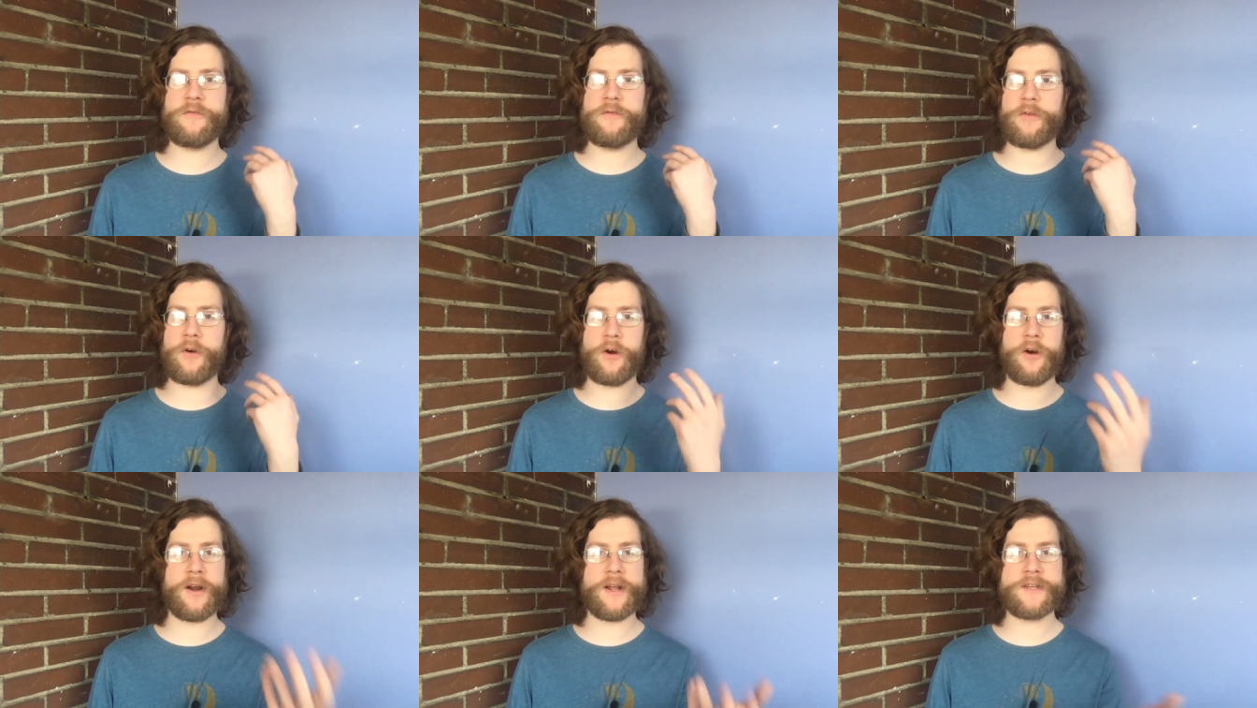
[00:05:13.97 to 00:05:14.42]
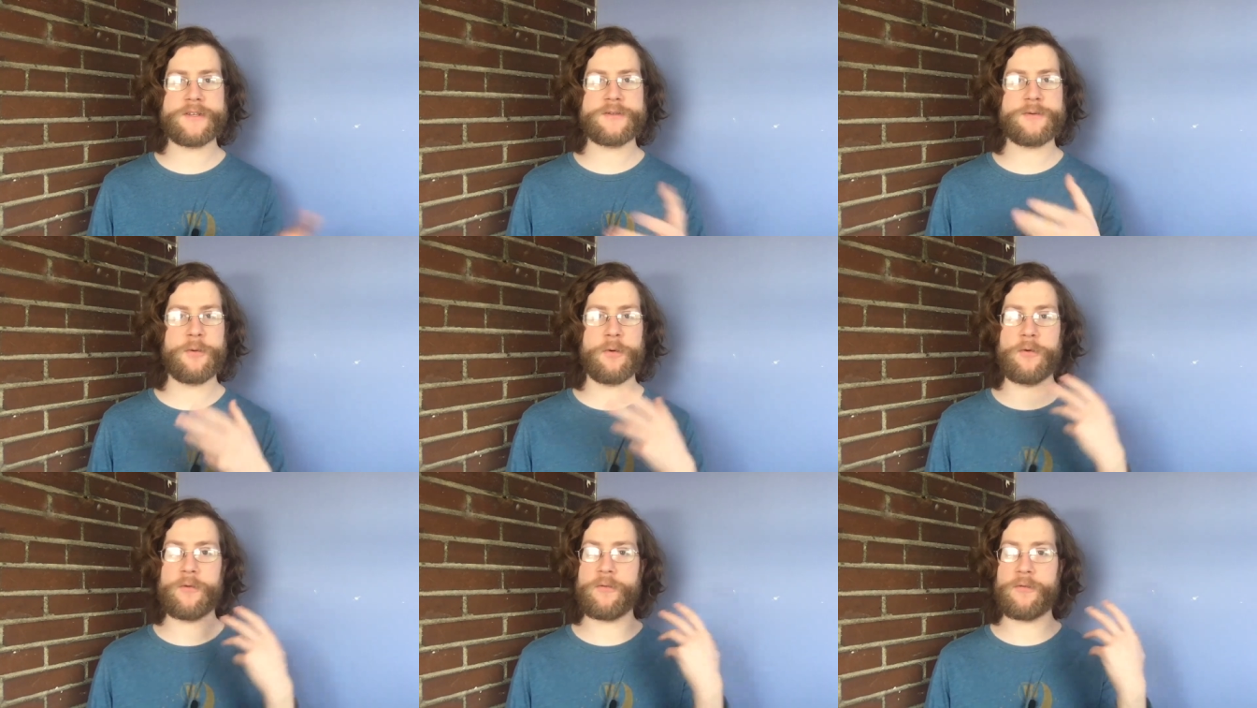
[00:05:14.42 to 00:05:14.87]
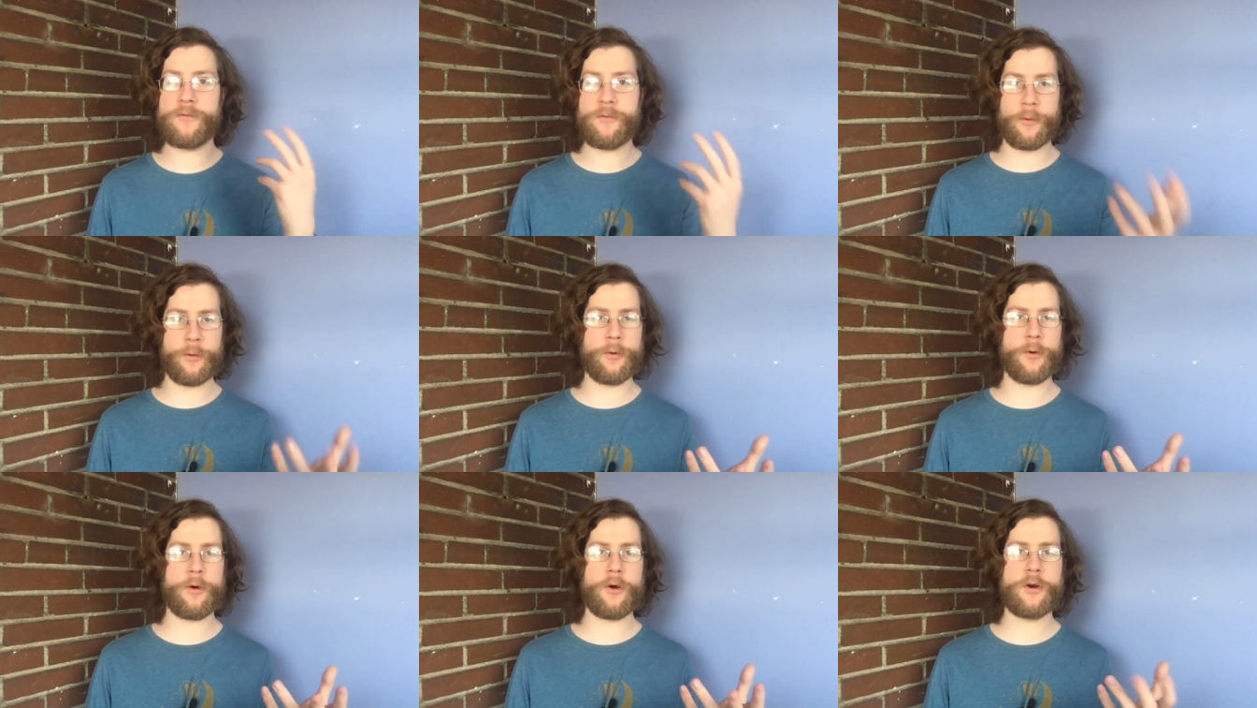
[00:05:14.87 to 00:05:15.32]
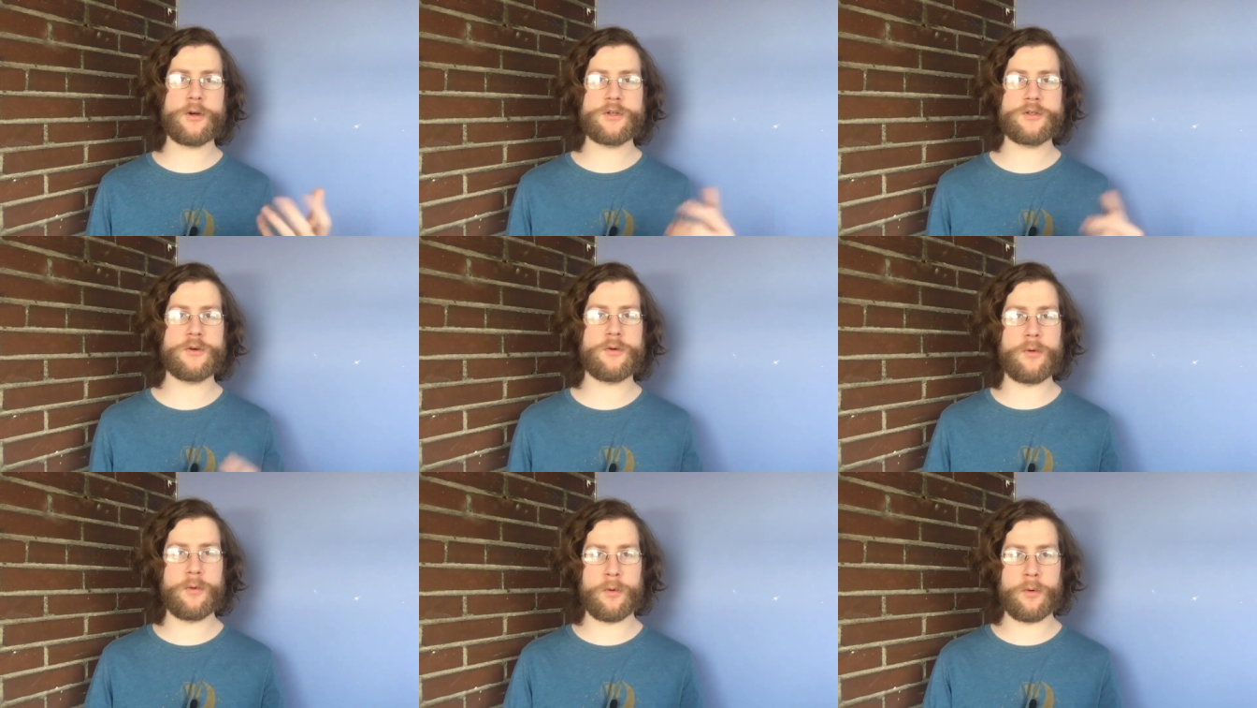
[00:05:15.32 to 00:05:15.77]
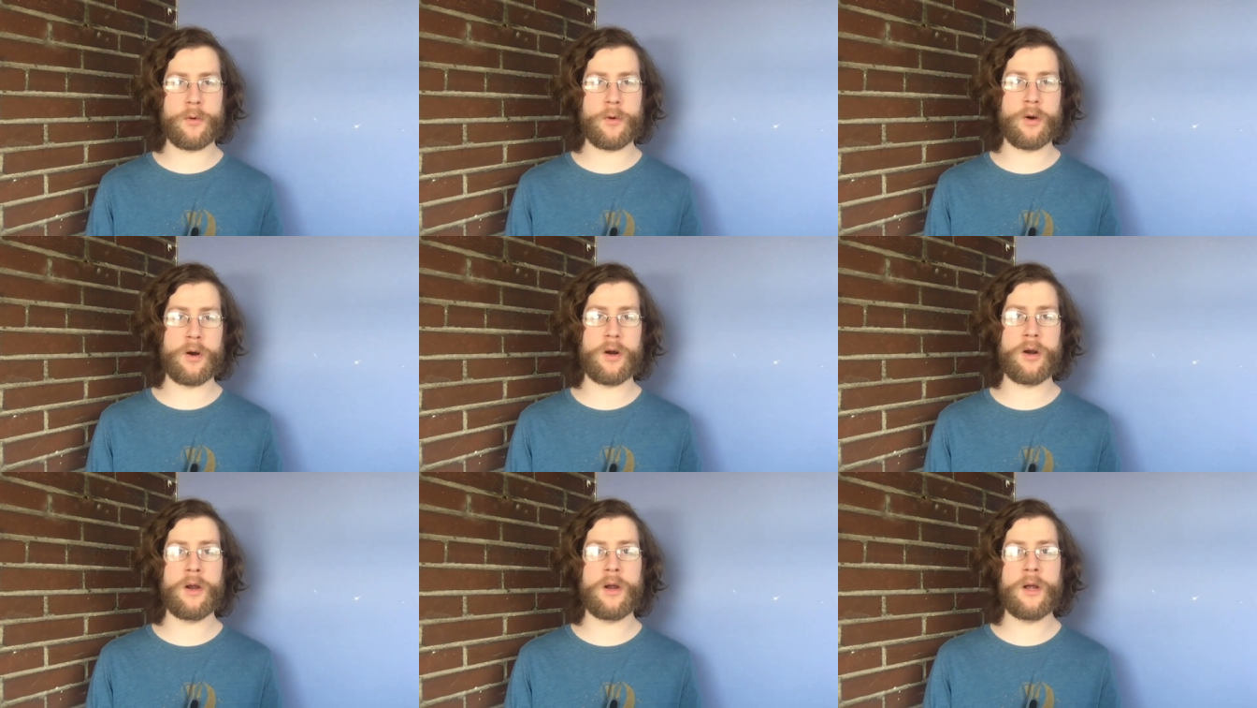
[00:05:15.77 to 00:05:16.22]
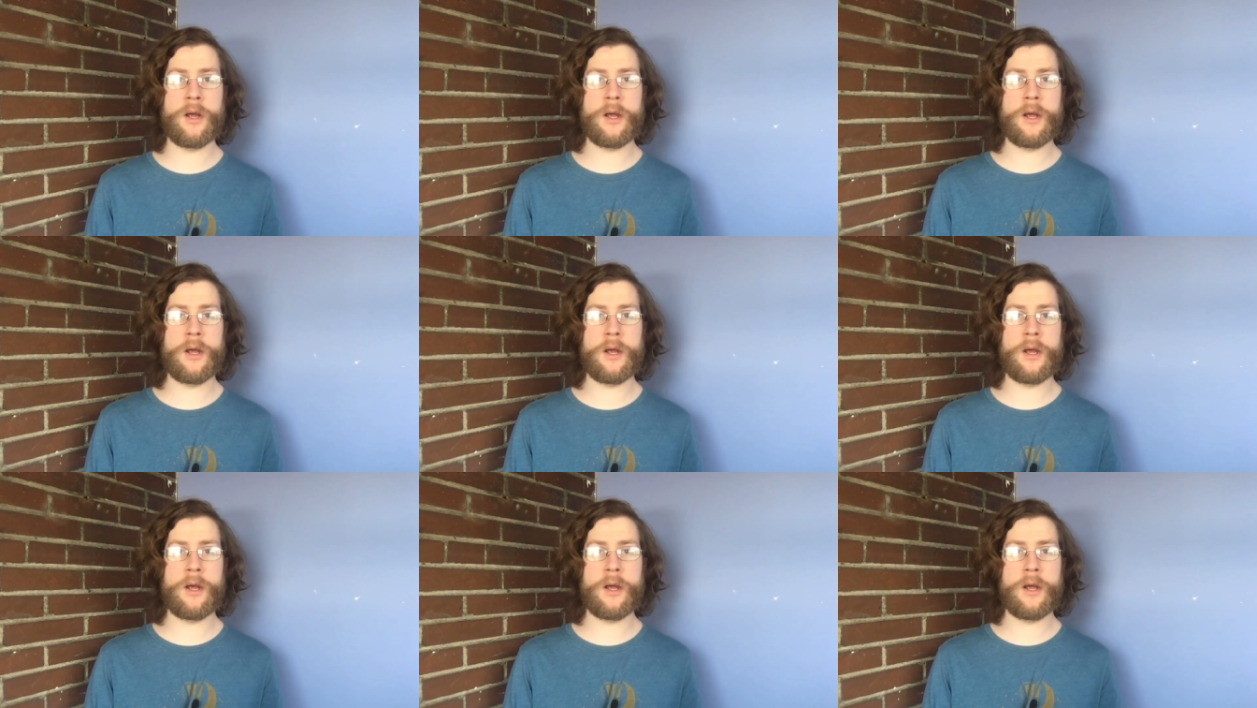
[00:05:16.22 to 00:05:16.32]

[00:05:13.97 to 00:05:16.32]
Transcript: furnace or forge or